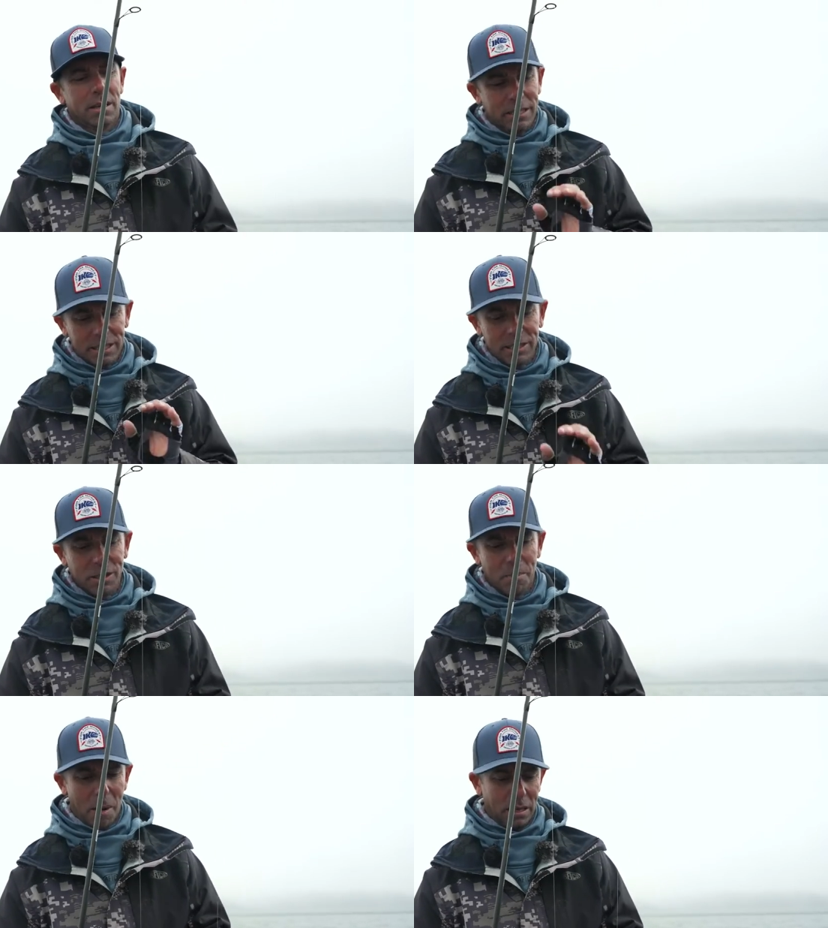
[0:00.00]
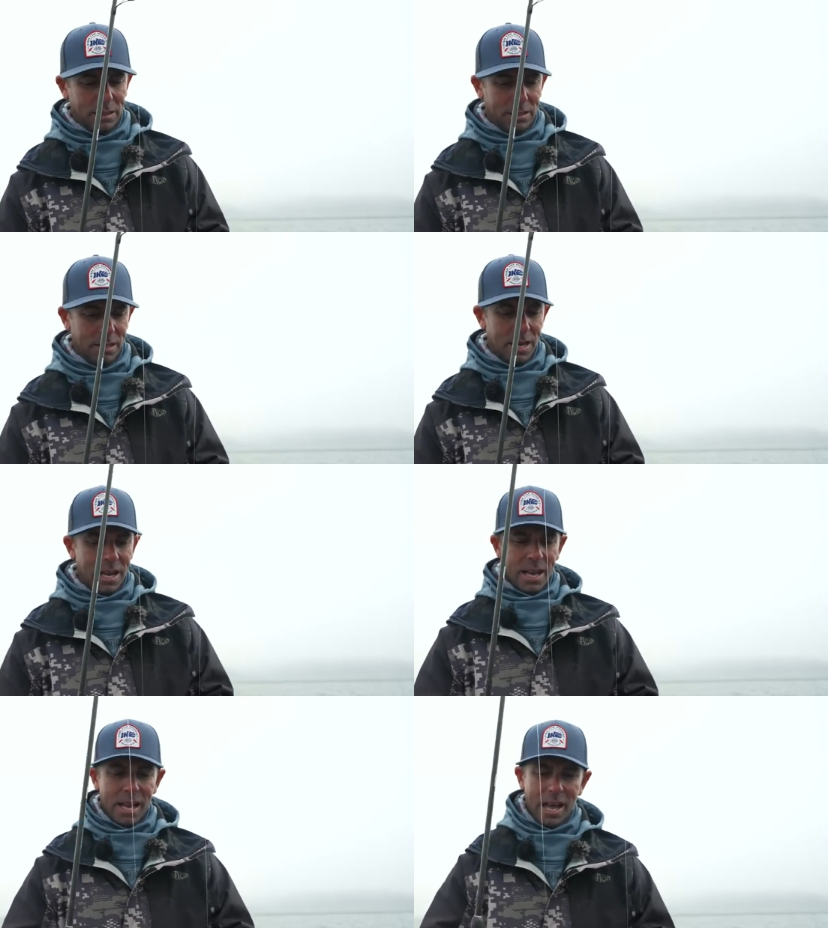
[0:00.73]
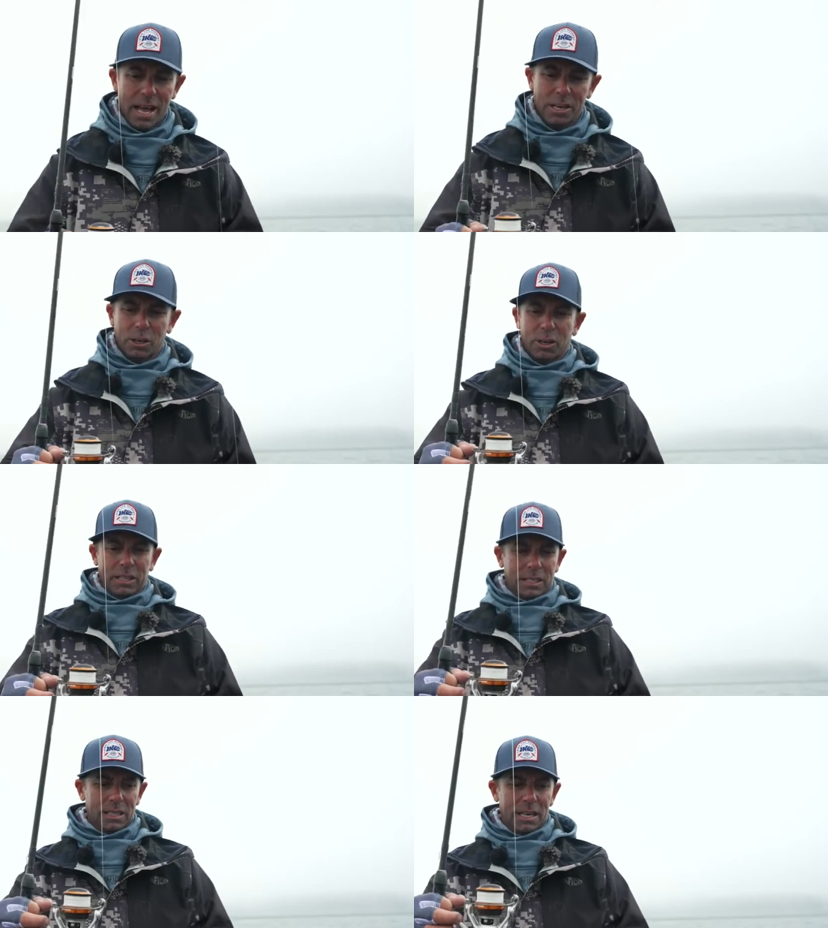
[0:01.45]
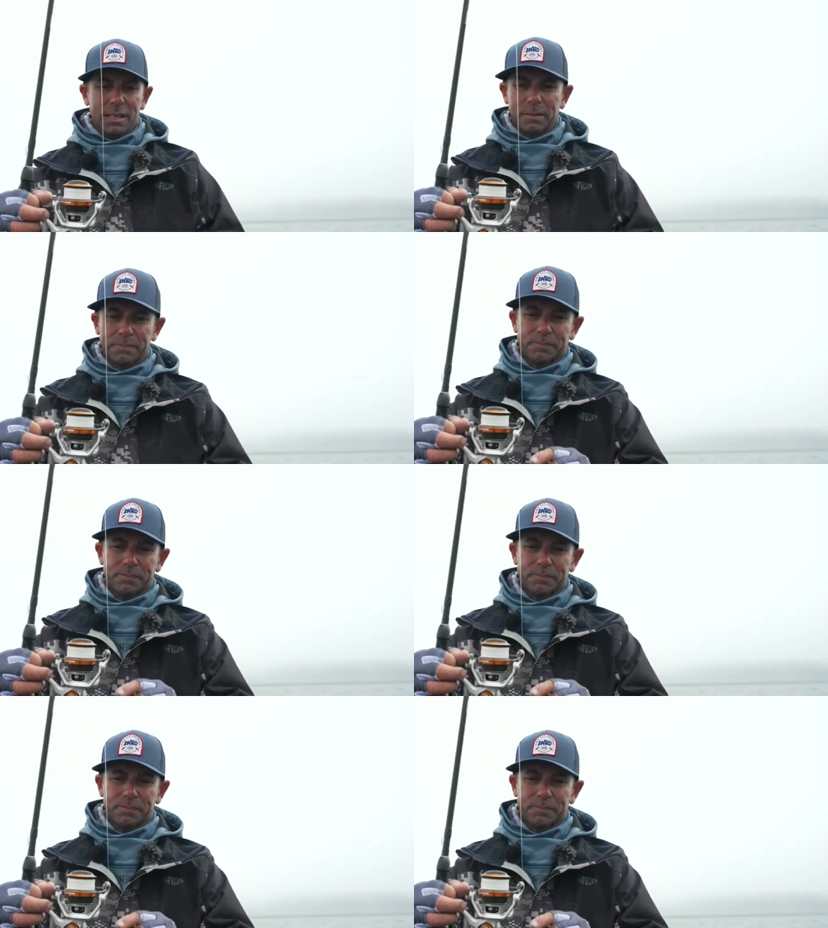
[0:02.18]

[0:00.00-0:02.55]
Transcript: This is a must. And you're gonna see